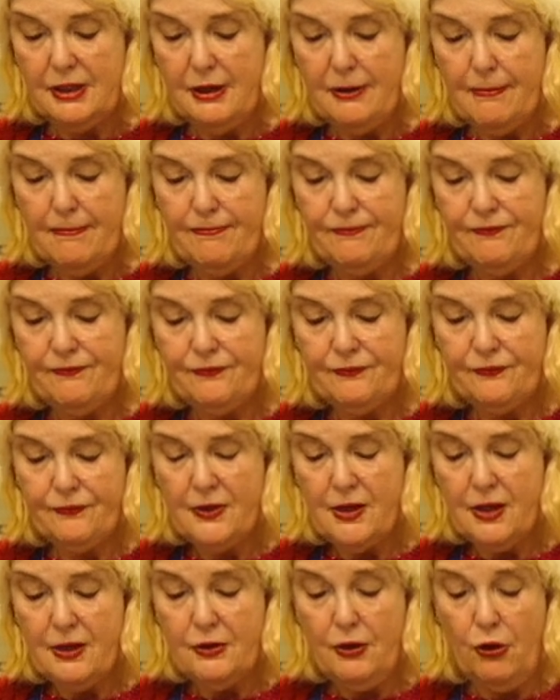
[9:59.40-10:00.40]

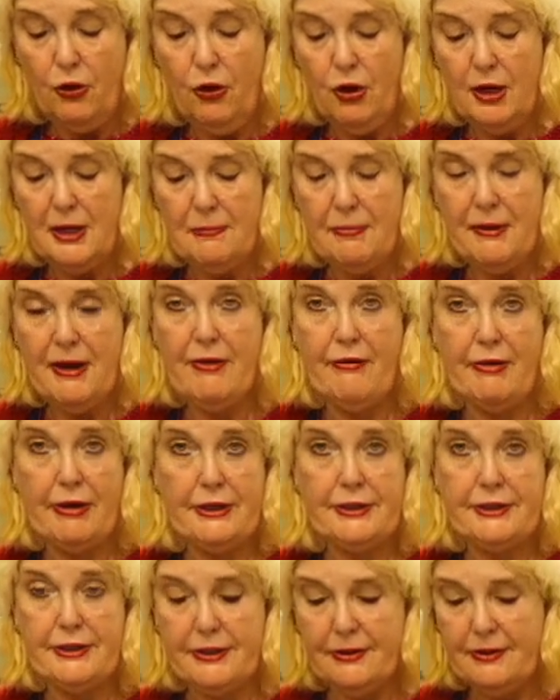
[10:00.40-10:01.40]
the holly
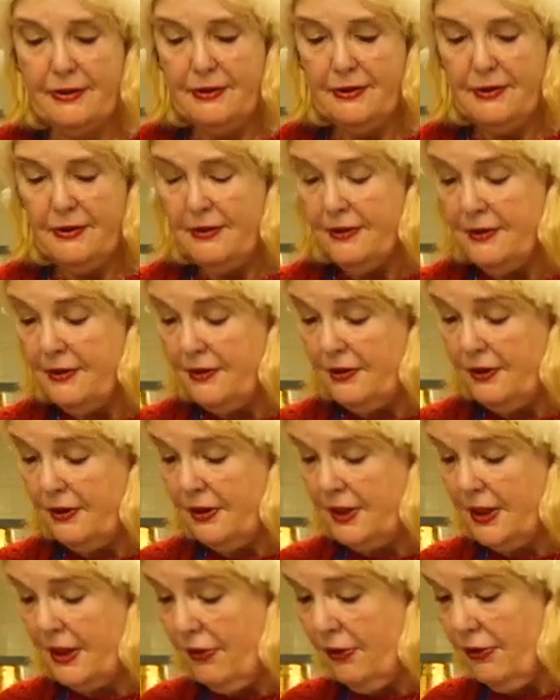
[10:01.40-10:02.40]
berries that
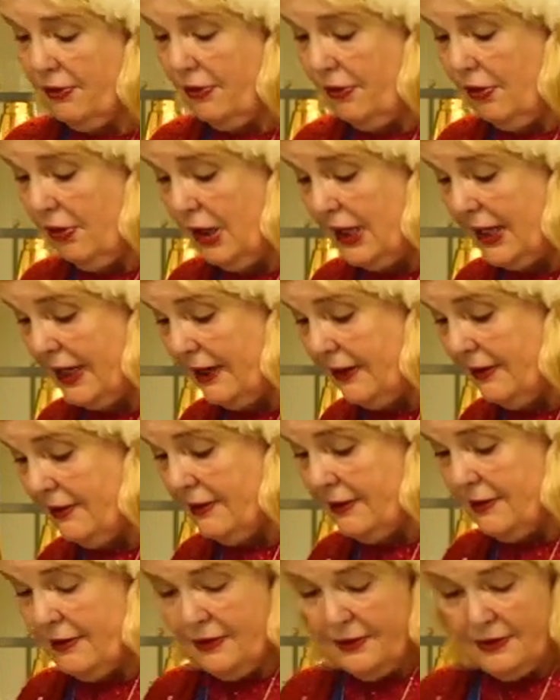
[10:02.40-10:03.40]
you get on the holly.
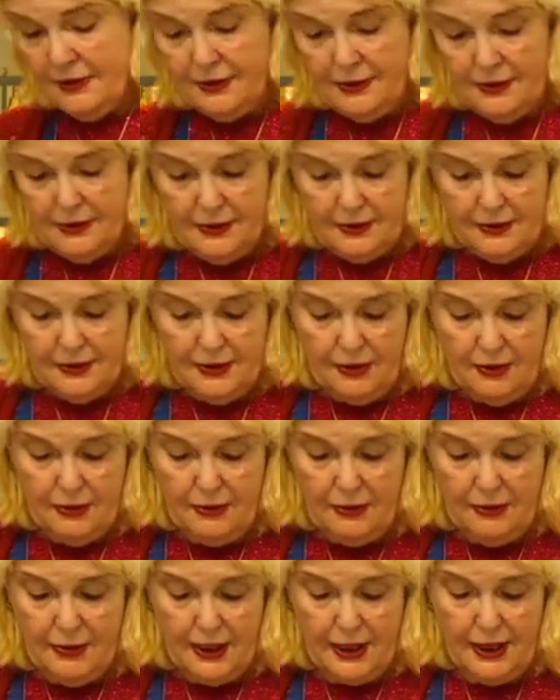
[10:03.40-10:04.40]

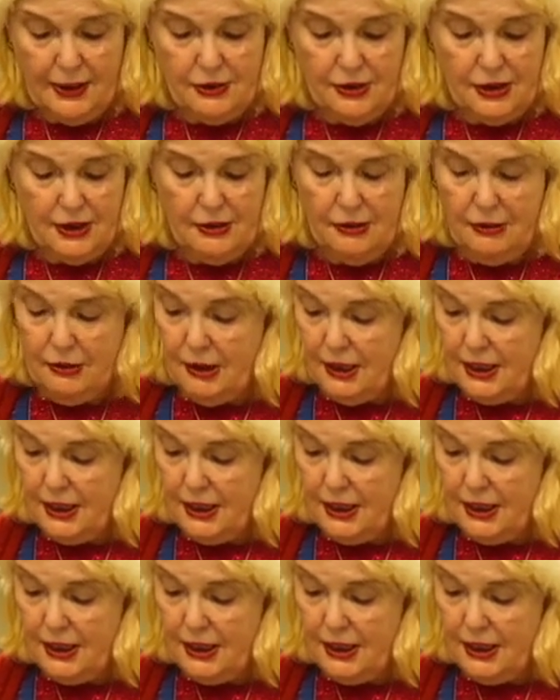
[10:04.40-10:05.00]
So they actually look